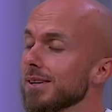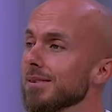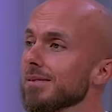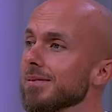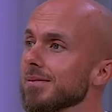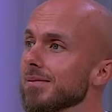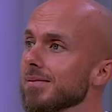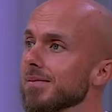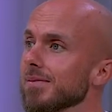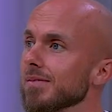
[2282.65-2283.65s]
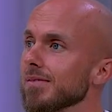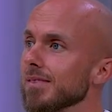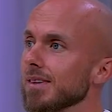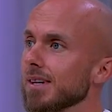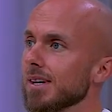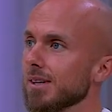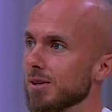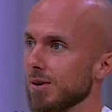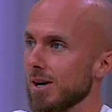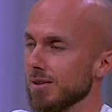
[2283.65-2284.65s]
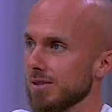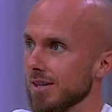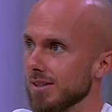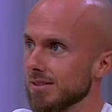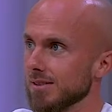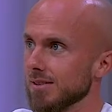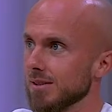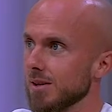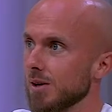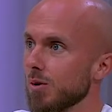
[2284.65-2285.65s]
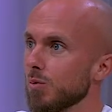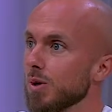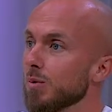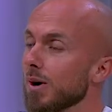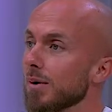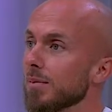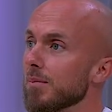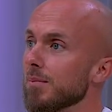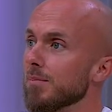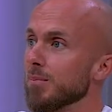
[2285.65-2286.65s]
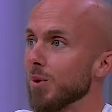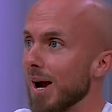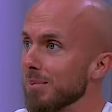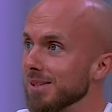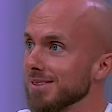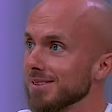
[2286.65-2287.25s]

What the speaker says: Mm-hmm. And the crowd says, we want Barabbas.